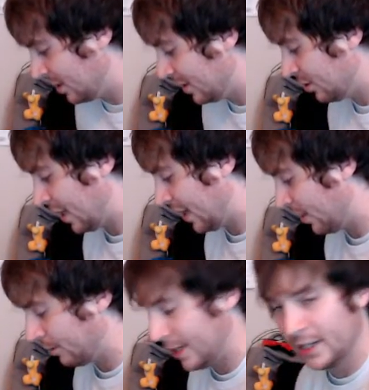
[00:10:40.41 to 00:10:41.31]
Ninja Gaiden
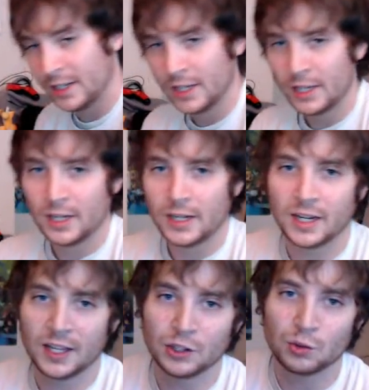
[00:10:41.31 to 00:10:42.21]
3,
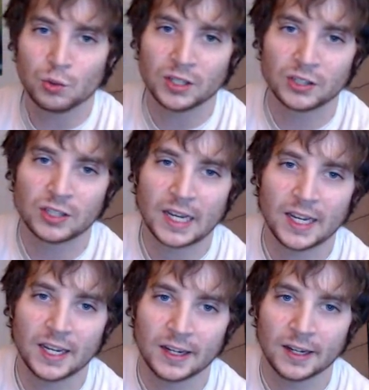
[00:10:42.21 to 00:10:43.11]
this was
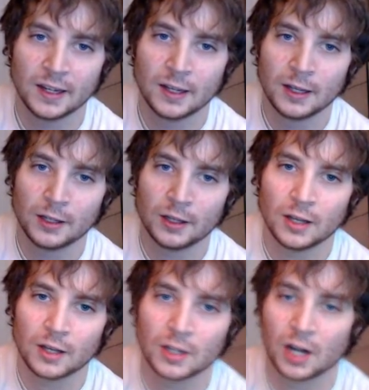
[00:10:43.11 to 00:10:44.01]
a
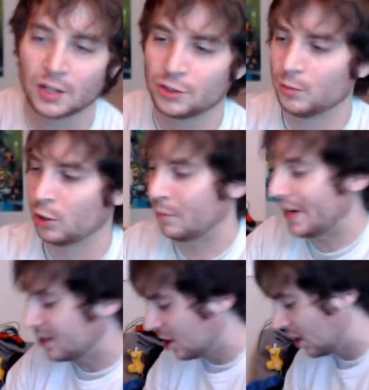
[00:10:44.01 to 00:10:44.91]
costume, her
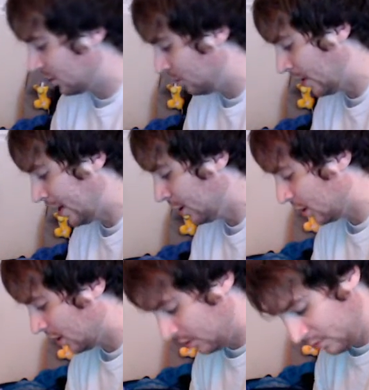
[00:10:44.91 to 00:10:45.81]
base costume, regular
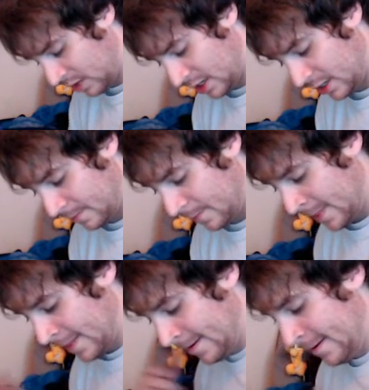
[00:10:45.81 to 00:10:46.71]
costume,
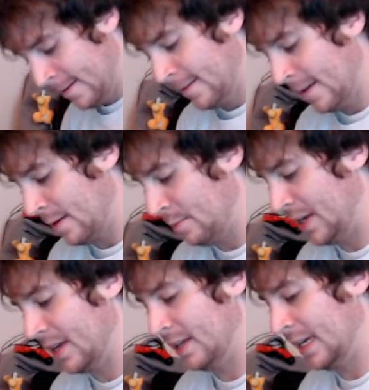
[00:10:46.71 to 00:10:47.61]

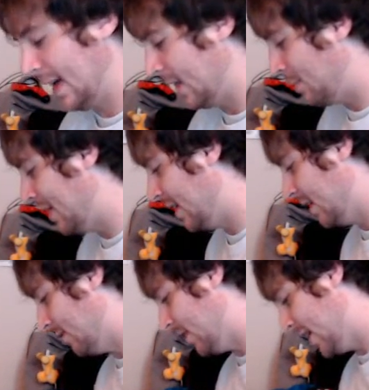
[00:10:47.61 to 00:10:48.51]
beginning at the beginning of
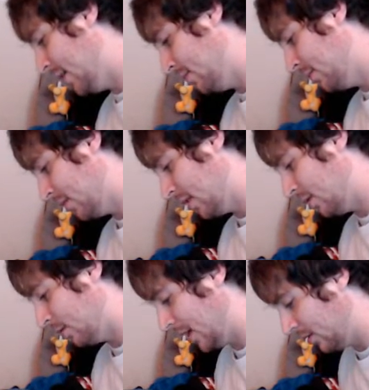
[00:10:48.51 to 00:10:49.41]
the game and
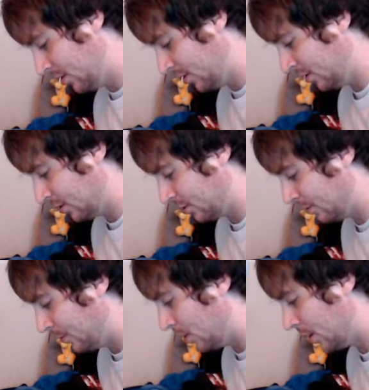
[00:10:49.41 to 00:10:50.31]
throughout. There's a
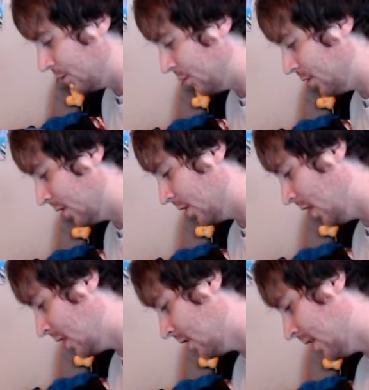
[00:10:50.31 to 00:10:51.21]
few others you could
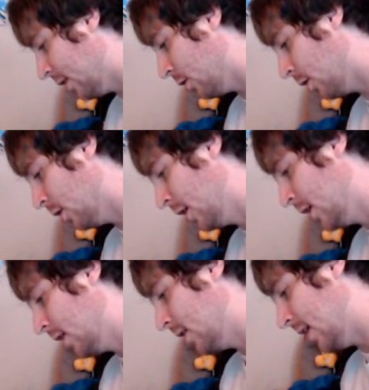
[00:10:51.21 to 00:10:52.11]
unlock, like her
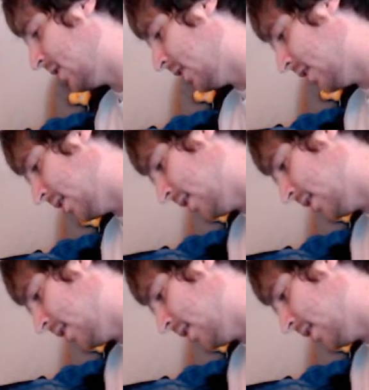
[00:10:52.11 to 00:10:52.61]
classic